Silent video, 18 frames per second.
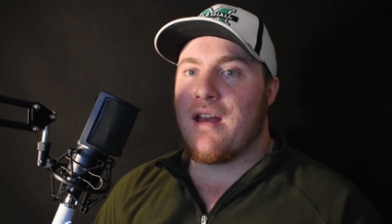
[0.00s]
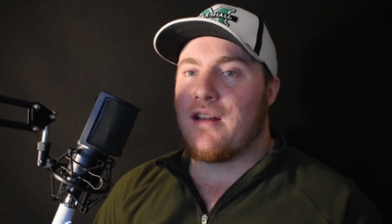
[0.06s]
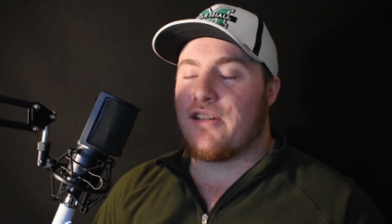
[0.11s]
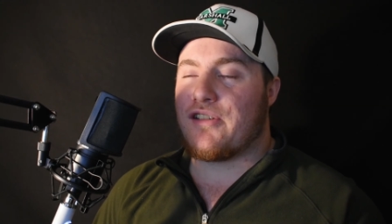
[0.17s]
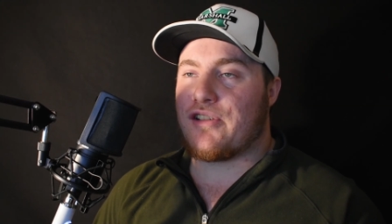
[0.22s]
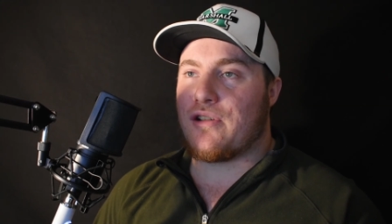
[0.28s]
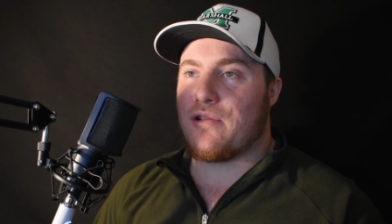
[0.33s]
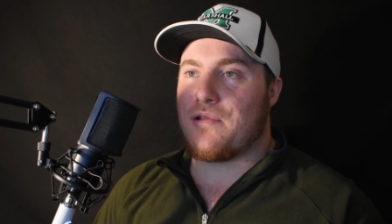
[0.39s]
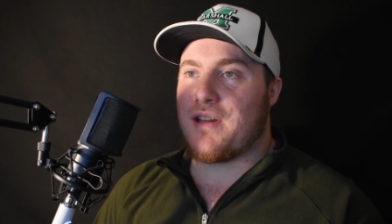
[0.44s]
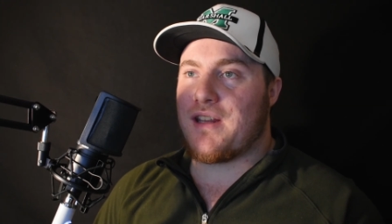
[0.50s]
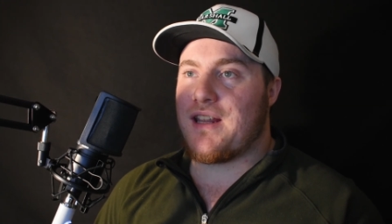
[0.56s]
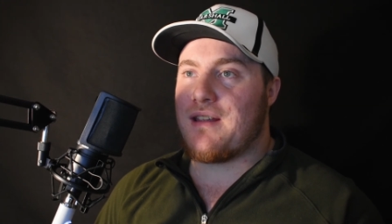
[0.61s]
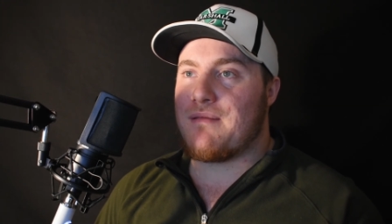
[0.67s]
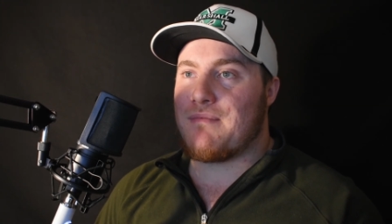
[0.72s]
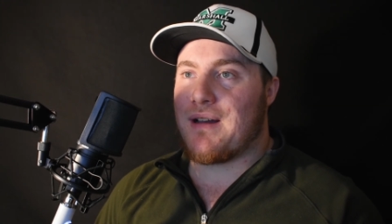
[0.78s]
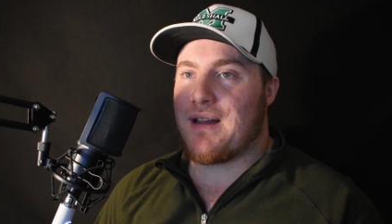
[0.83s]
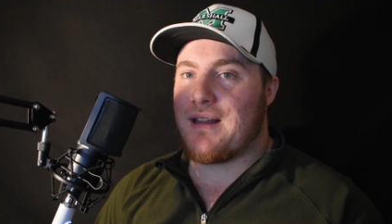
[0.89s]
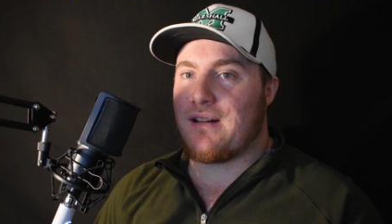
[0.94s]
So
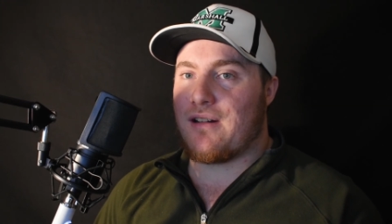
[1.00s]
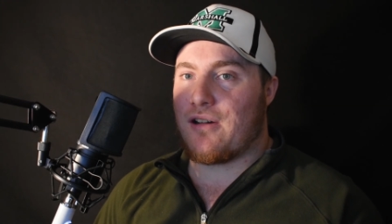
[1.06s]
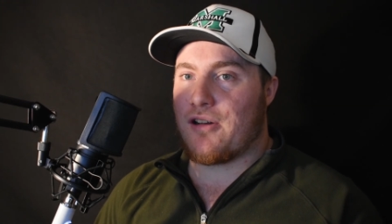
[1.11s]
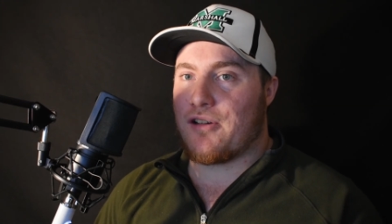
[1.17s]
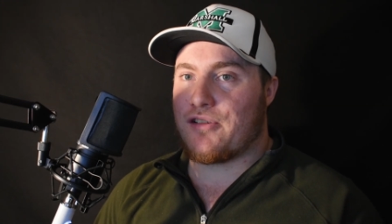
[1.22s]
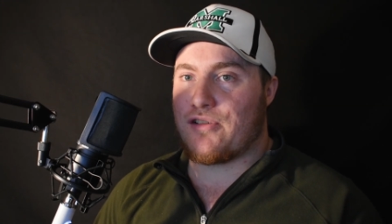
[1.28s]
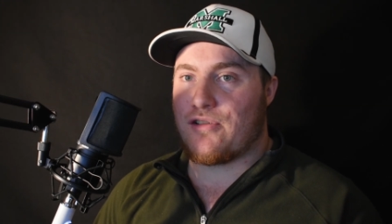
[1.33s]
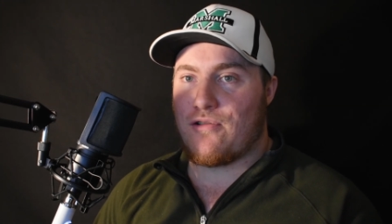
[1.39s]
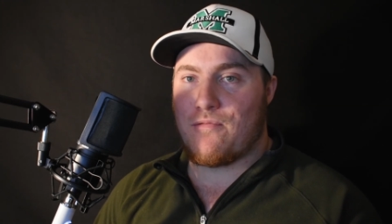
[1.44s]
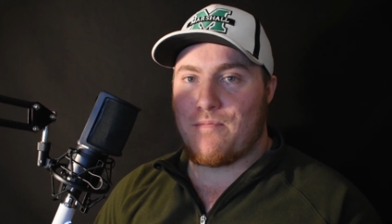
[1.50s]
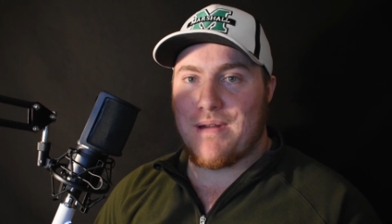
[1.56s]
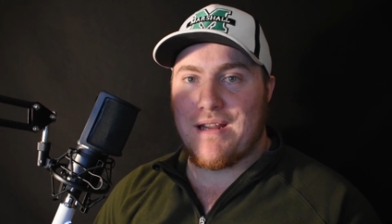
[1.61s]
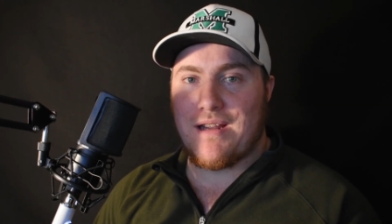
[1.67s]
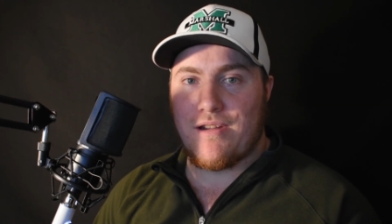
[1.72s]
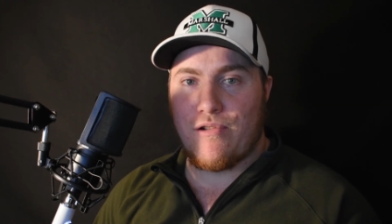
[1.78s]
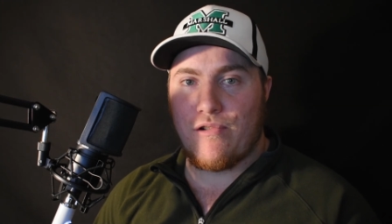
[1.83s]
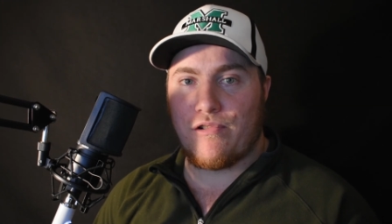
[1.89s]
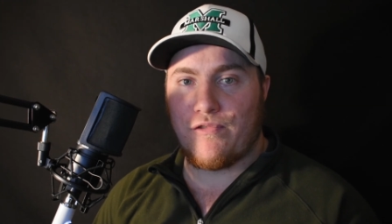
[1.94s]
he might also be
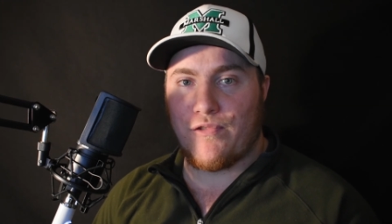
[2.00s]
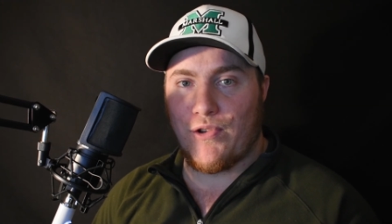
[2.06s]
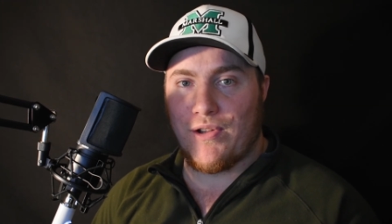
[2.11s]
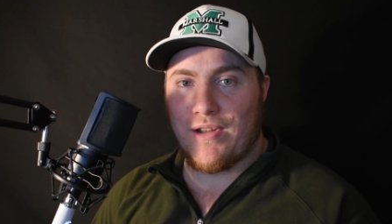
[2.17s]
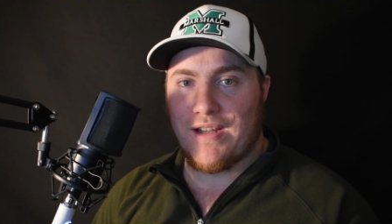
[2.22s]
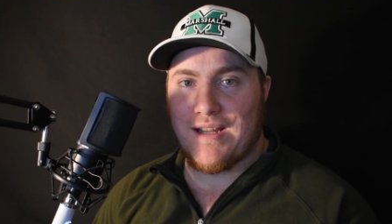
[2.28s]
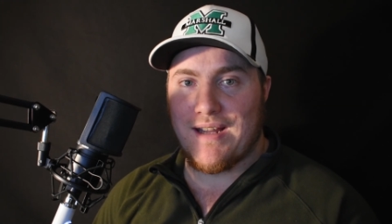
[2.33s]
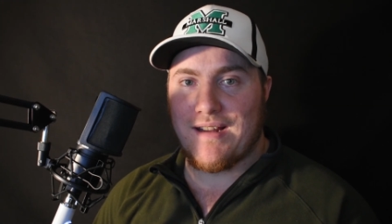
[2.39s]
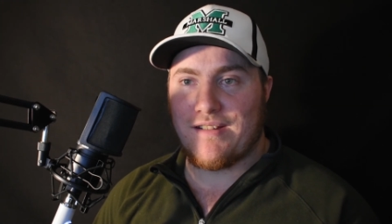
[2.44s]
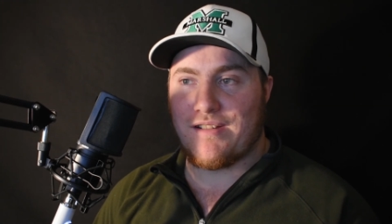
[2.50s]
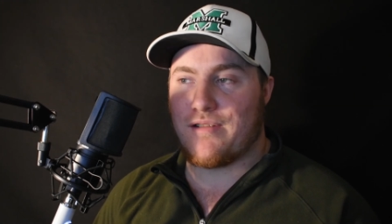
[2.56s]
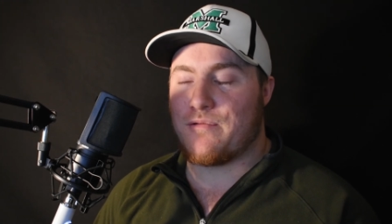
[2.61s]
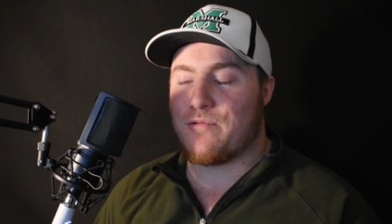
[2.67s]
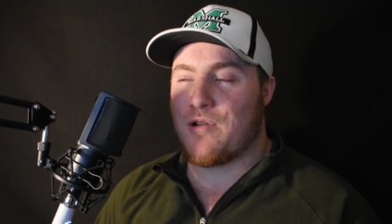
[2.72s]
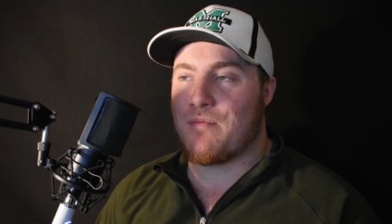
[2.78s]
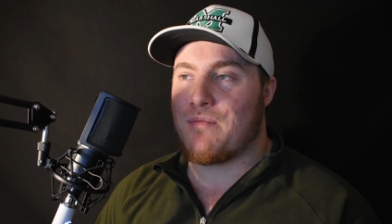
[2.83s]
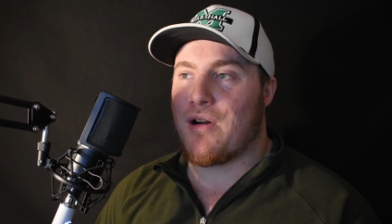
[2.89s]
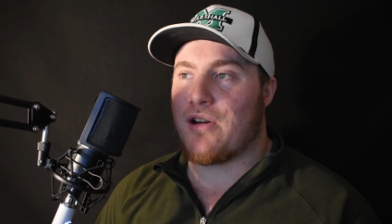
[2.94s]
useful in cases
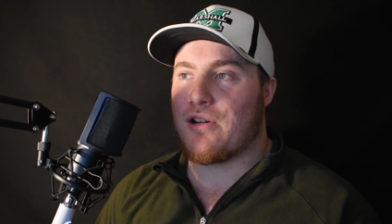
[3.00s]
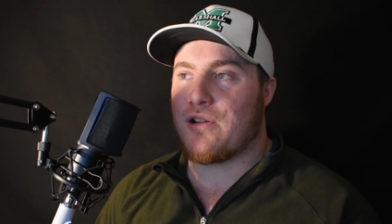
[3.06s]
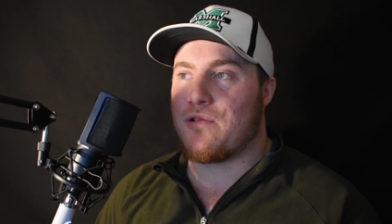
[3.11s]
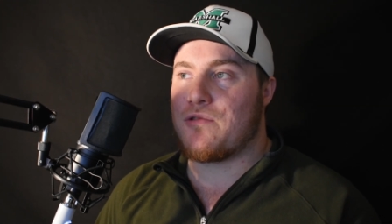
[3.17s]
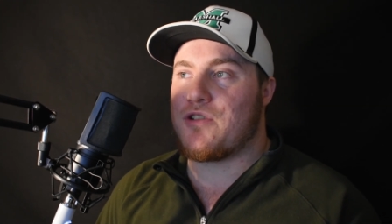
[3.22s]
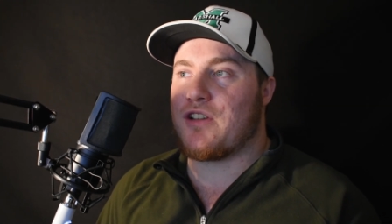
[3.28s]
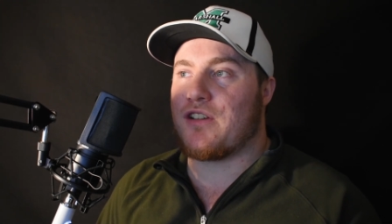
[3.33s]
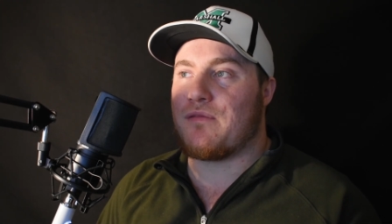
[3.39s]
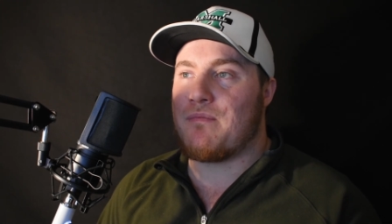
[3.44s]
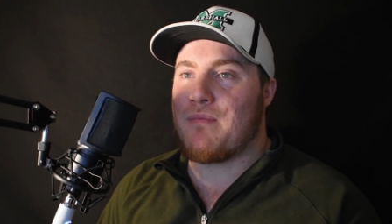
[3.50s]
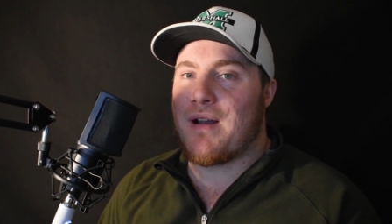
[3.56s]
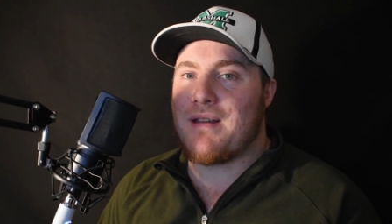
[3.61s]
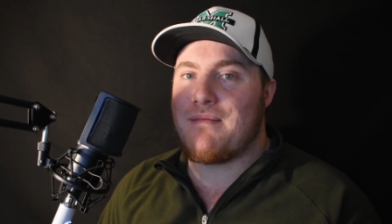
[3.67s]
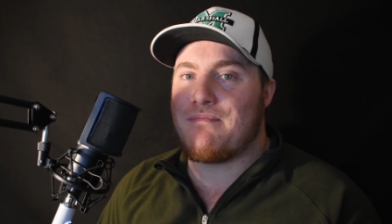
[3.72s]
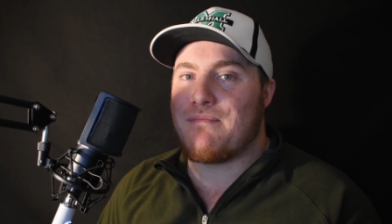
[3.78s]
where Marco just might